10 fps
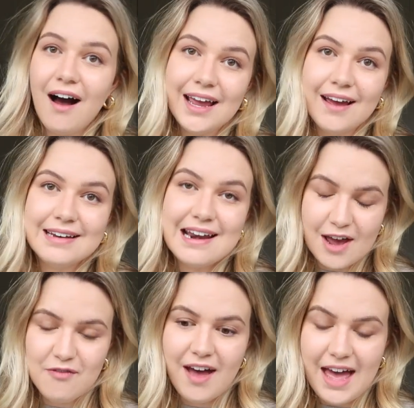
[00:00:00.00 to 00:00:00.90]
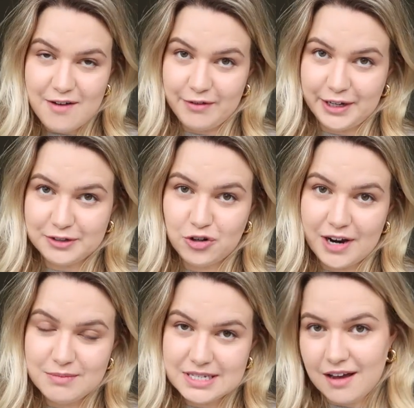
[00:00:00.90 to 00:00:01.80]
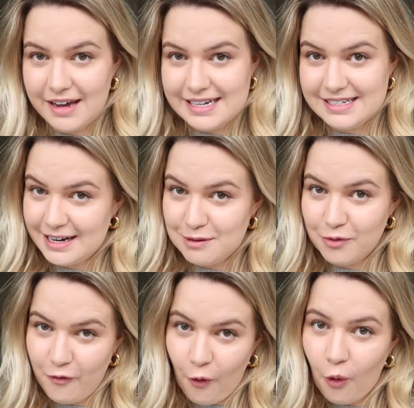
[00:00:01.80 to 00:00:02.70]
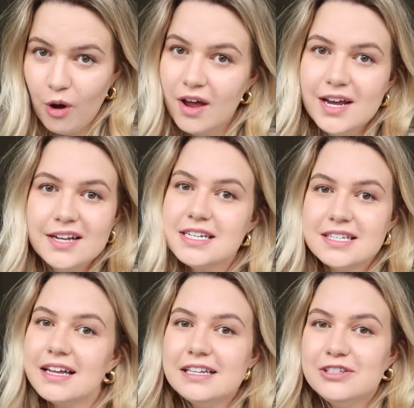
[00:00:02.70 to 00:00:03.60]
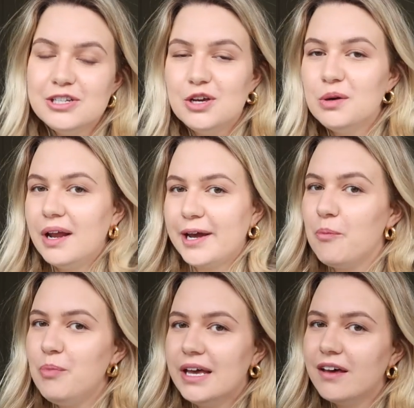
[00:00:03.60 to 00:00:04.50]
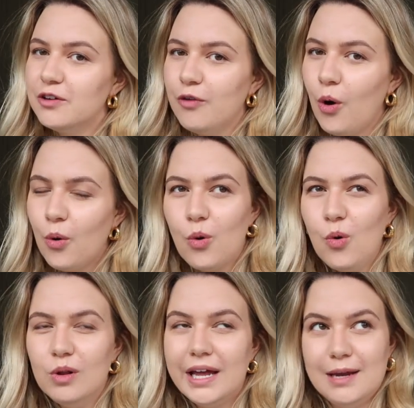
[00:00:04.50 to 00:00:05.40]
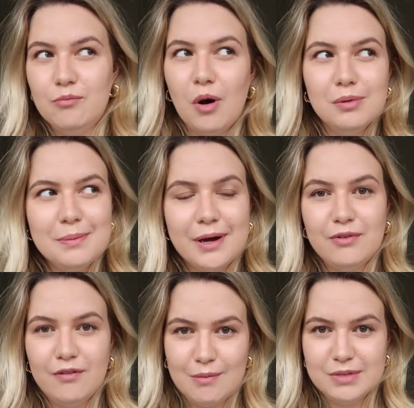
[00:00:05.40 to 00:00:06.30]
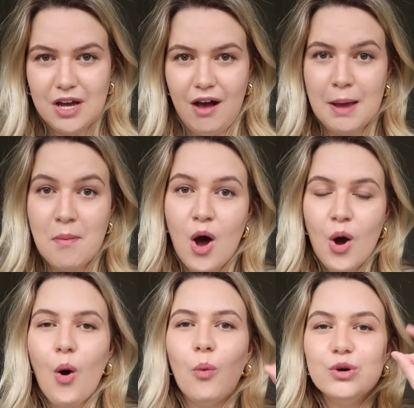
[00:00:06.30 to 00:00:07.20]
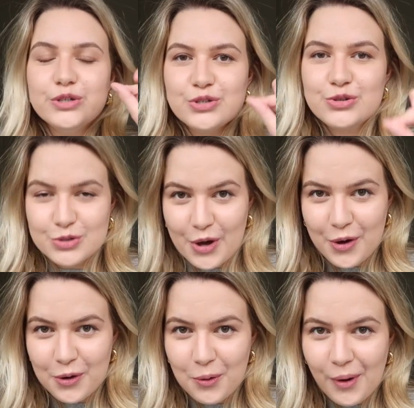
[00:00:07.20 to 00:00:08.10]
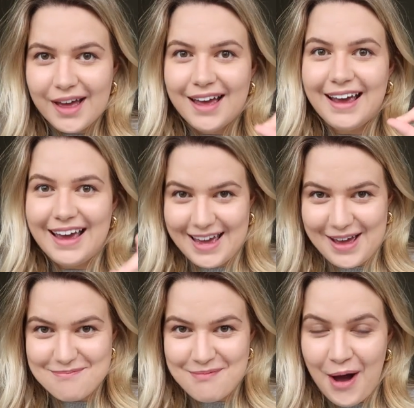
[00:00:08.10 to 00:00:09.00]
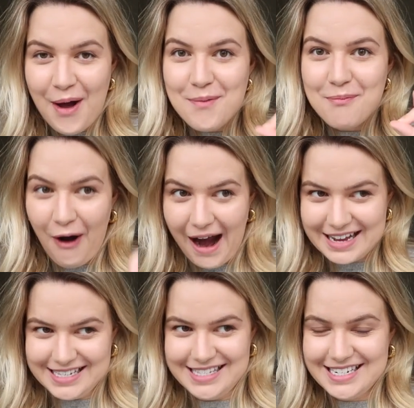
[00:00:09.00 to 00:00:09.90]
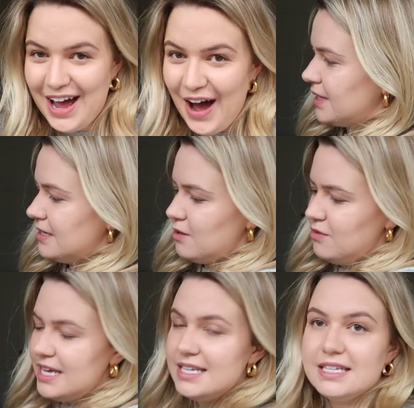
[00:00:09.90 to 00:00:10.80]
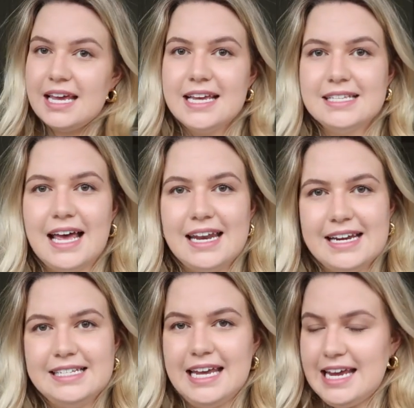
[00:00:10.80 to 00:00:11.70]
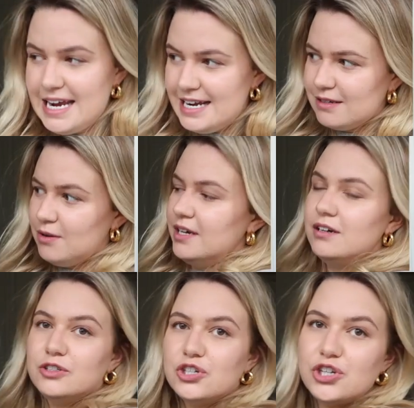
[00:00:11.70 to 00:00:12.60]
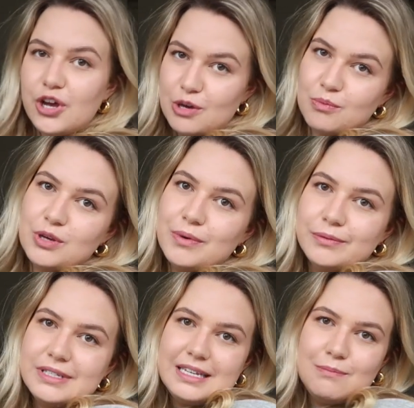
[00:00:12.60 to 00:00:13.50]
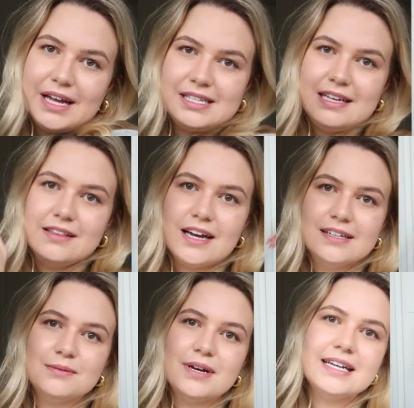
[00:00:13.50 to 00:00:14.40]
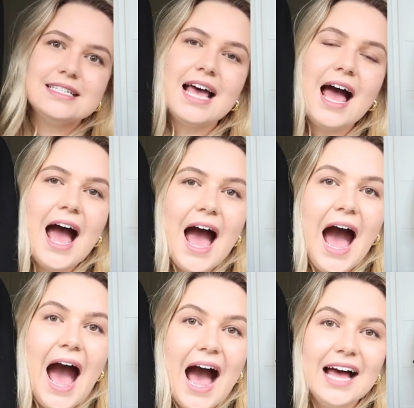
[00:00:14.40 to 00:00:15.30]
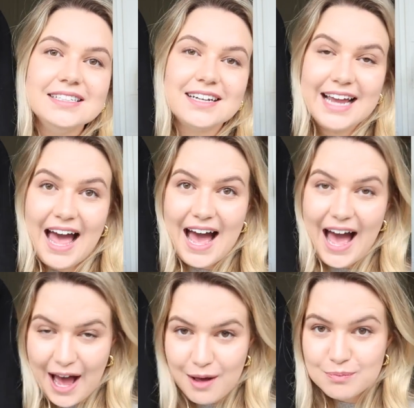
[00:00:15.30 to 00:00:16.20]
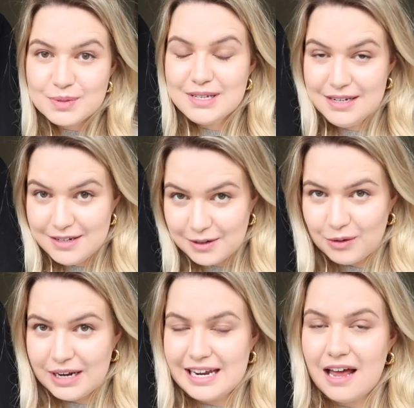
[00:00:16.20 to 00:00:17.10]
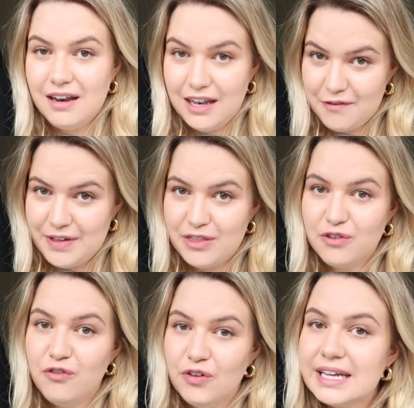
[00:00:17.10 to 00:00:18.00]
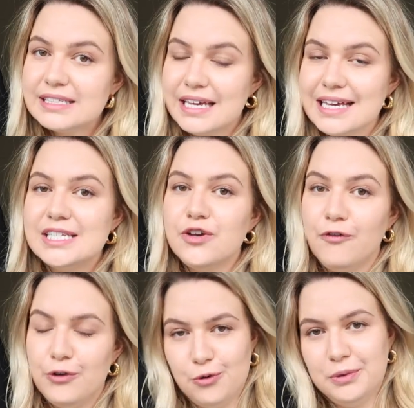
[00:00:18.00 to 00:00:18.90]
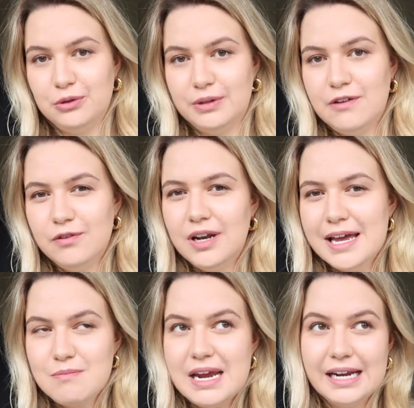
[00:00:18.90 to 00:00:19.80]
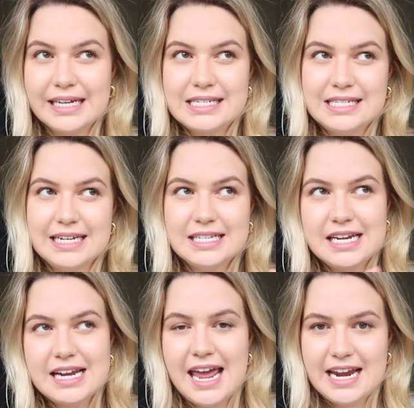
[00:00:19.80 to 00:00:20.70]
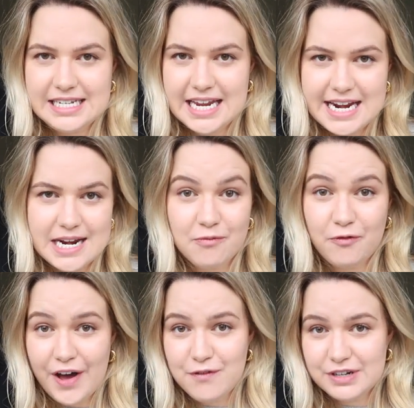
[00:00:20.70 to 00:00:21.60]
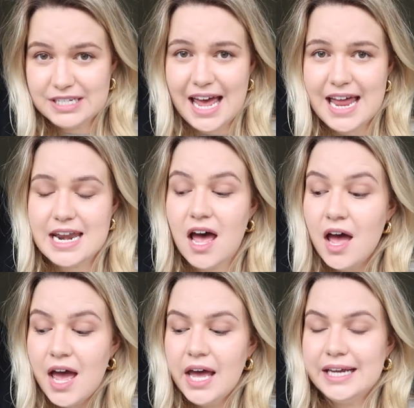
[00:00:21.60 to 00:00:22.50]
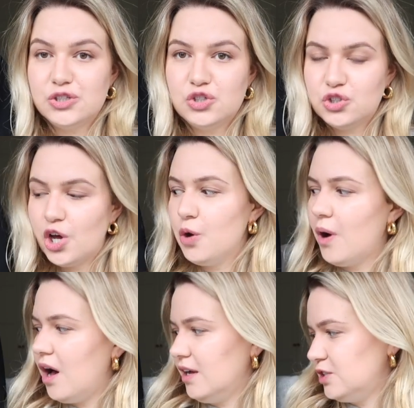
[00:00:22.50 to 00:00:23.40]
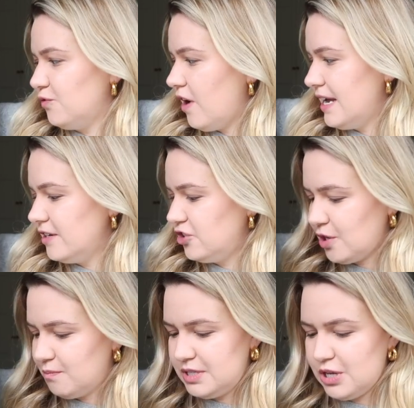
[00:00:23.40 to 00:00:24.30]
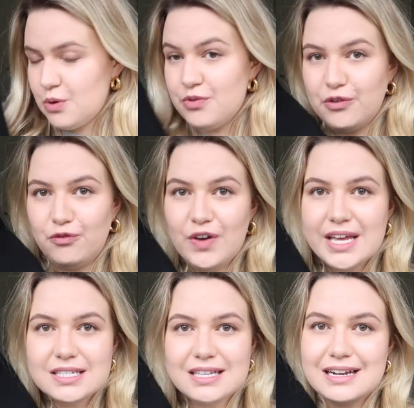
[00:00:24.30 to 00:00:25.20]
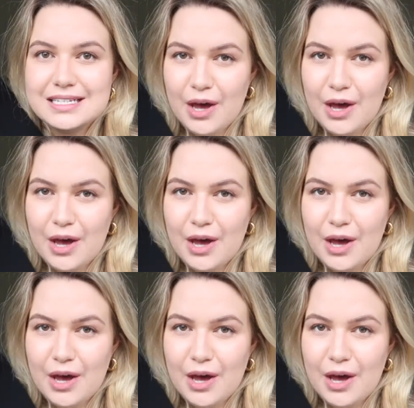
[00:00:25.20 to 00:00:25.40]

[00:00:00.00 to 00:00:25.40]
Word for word: I had never ever tried Missguided denim before. Decided to do like a big kind of haul in probably about November time. Was so impressed. So this is an 18, quite hard to show you but you'll be able to see better in the cutaways and I absolutely love it the fit is phenomenal if you're like me like a 16 18 i'm 5 foot 10 it's so hard to find a jumpsuit that fits and is